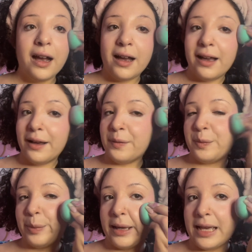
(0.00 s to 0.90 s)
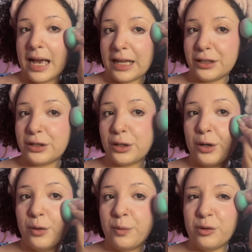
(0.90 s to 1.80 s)
Um, but yeah,
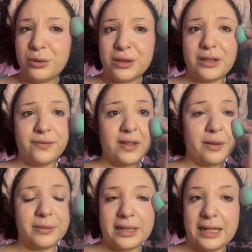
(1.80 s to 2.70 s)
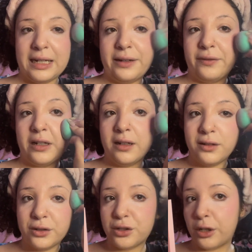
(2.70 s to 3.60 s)
so most of them didn't even
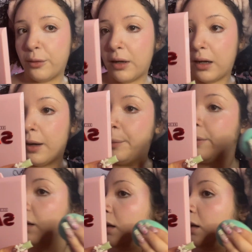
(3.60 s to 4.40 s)
show up.